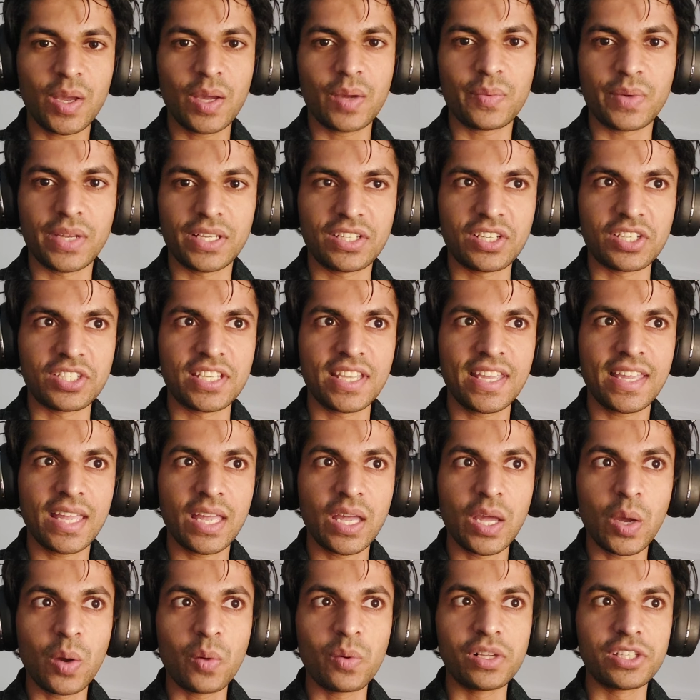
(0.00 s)
where today
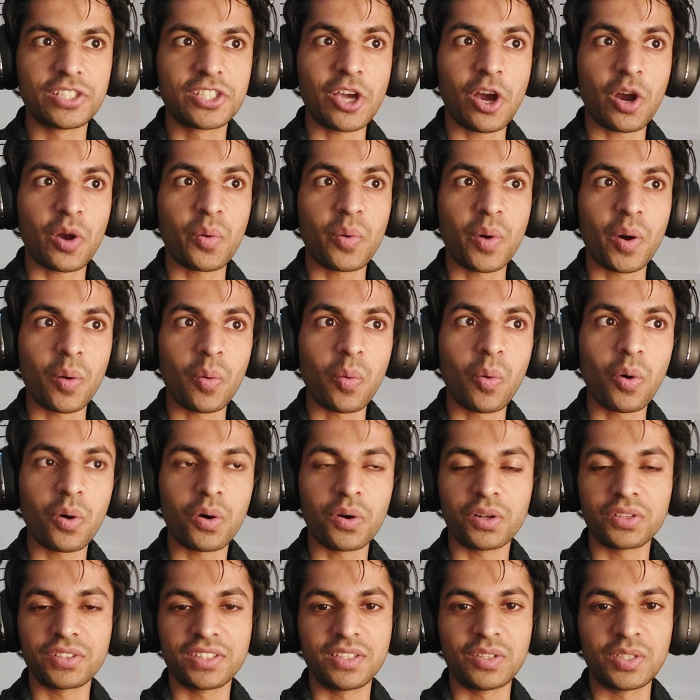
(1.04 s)
we'll talk about what
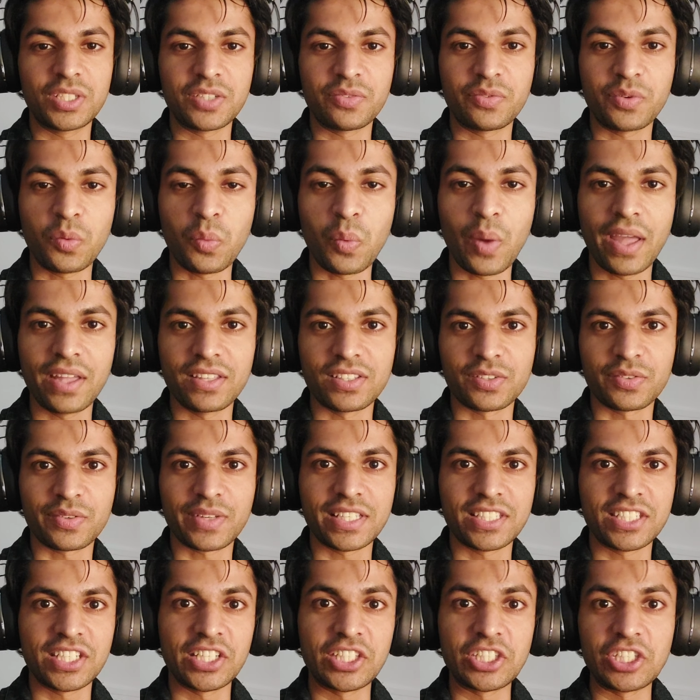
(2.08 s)
all the different ways of getting